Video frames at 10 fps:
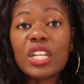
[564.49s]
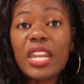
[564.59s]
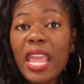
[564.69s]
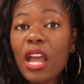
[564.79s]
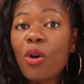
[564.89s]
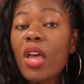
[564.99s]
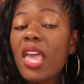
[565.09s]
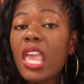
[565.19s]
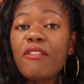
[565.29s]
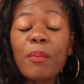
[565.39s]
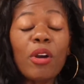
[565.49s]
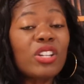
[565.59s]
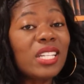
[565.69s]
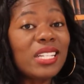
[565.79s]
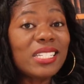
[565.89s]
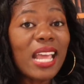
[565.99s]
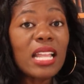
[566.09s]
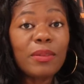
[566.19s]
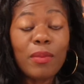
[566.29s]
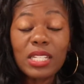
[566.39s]
Now, if a person does
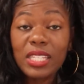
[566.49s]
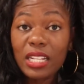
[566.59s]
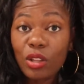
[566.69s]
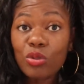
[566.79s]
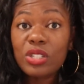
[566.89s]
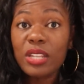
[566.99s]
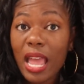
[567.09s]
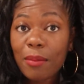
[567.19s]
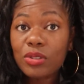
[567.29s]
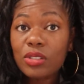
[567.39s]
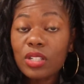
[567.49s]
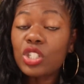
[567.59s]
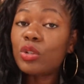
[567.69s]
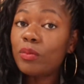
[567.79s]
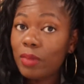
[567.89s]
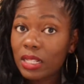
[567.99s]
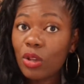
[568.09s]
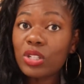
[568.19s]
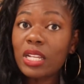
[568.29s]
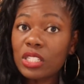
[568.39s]
not take those steps, to make
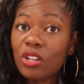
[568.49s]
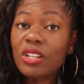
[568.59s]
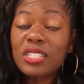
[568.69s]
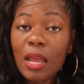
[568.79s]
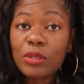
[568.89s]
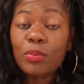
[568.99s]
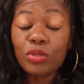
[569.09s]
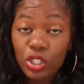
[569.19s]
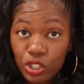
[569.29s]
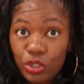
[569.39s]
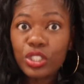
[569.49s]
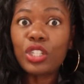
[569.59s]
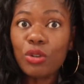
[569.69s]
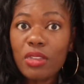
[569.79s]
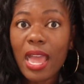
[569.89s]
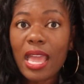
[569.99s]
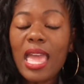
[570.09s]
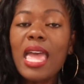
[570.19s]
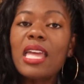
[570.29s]
those necessary steps to do that,